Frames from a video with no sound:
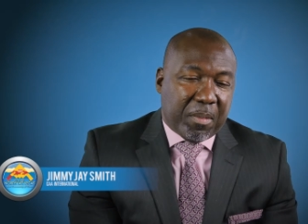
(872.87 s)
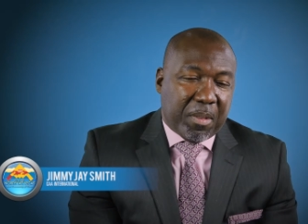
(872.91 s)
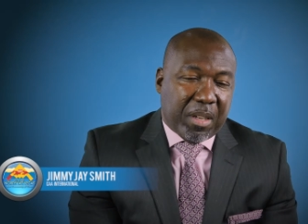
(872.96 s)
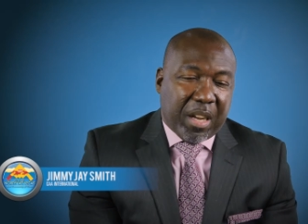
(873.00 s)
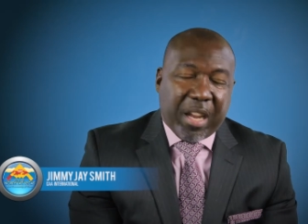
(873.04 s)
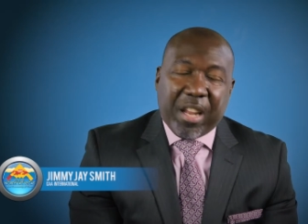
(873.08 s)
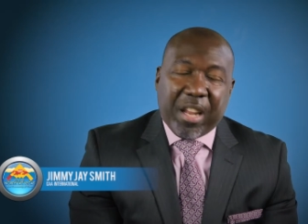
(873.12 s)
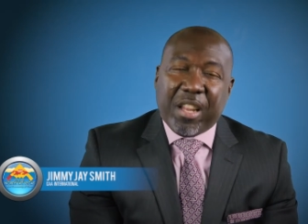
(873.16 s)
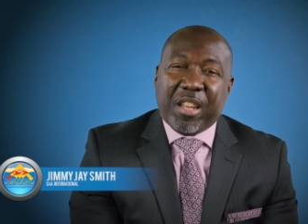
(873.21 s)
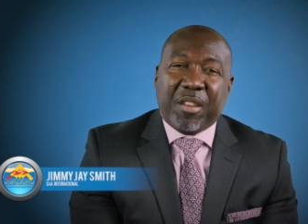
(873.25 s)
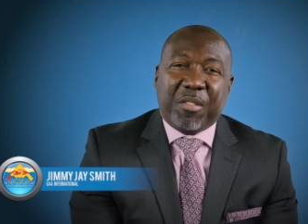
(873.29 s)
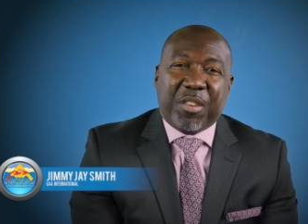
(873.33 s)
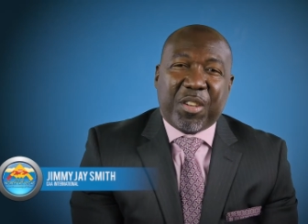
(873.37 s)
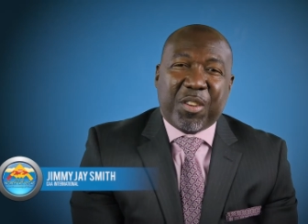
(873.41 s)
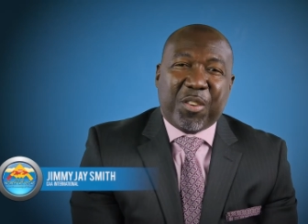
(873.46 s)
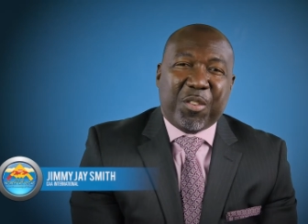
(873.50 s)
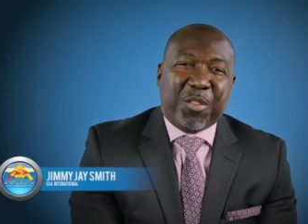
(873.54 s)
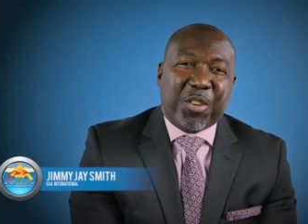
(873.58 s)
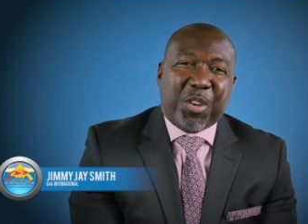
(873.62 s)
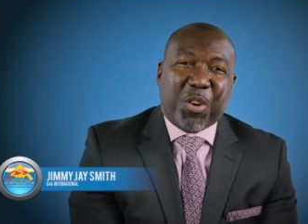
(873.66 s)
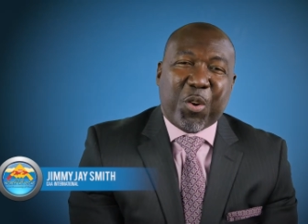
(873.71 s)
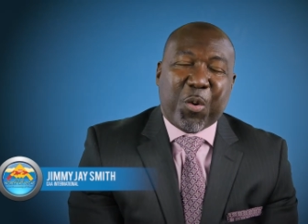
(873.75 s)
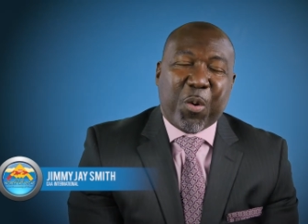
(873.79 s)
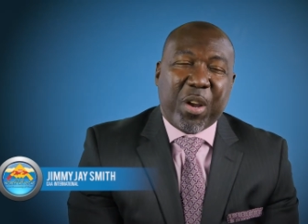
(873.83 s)
I even own
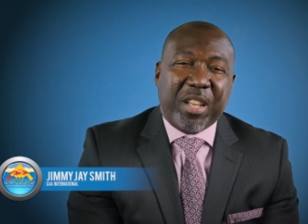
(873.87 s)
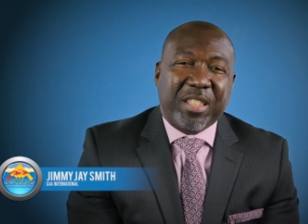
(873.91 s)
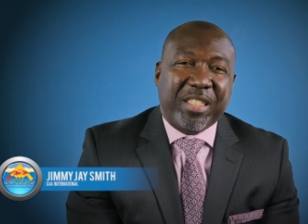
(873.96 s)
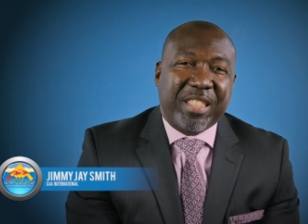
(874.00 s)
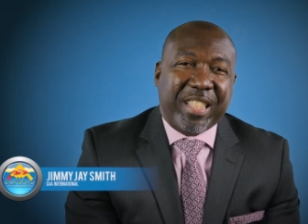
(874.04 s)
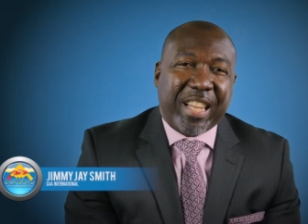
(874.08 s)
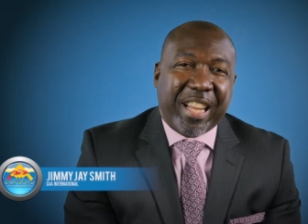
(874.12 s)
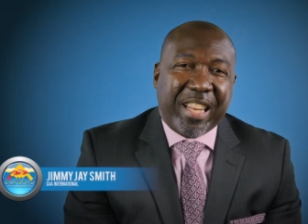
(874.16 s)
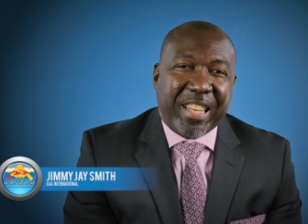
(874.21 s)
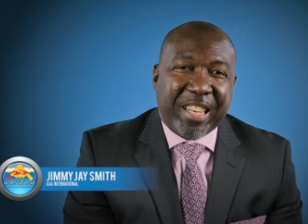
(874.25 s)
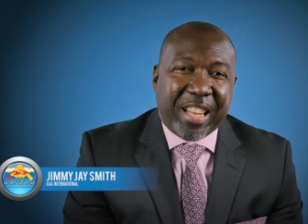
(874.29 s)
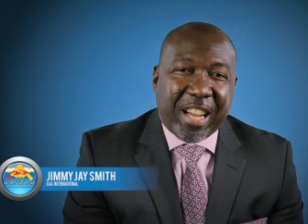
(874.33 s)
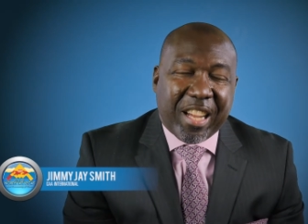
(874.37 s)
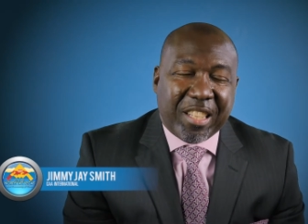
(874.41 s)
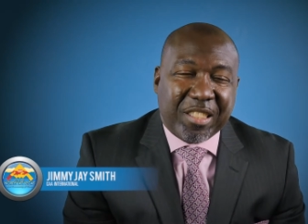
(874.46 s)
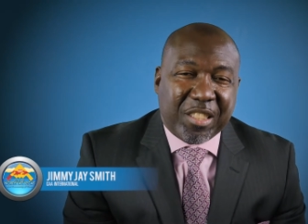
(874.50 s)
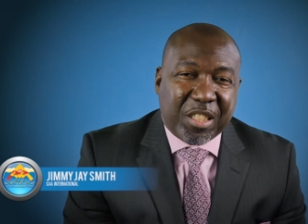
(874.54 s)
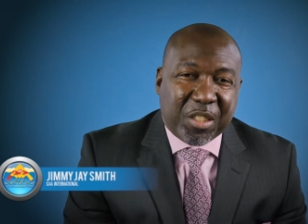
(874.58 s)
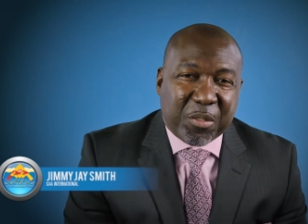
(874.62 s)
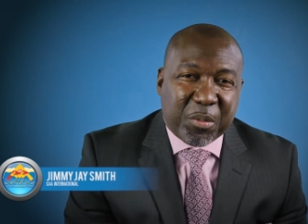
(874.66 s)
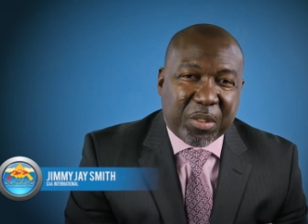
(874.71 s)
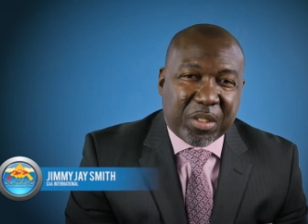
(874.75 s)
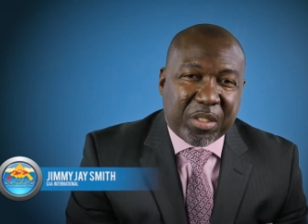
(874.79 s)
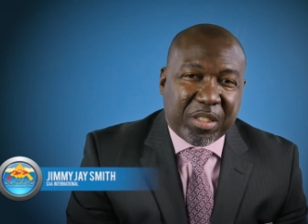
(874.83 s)
a Quest
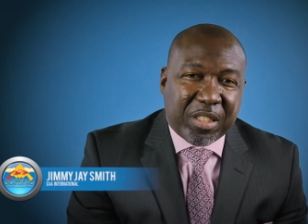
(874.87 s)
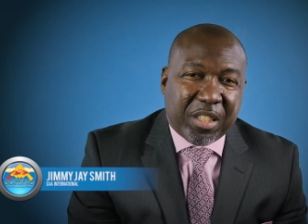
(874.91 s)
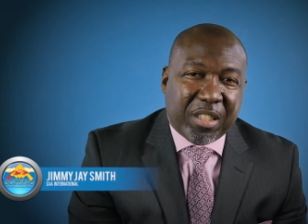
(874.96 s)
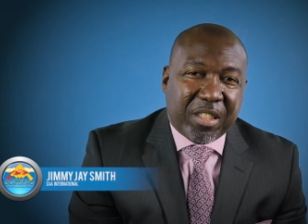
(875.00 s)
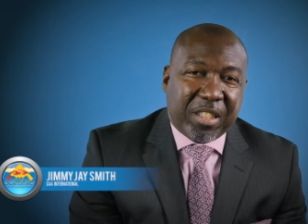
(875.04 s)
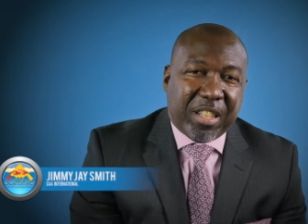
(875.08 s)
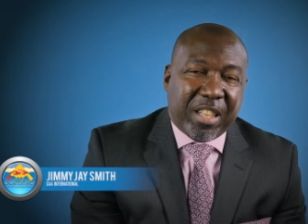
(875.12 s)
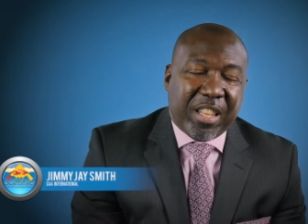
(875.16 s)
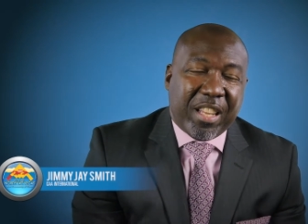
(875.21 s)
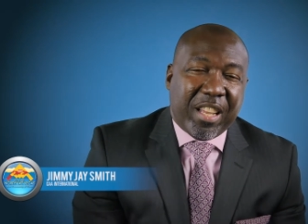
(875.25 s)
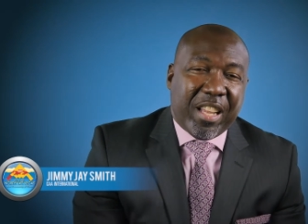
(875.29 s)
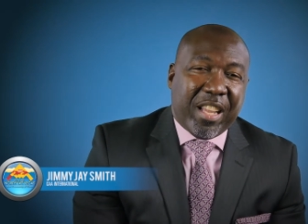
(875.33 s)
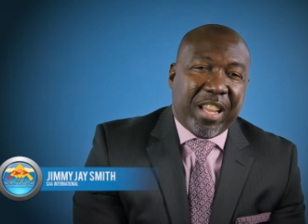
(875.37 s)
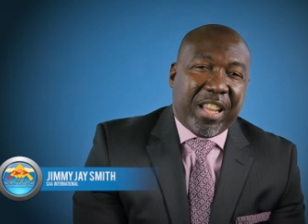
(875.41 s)
diagnostic facility.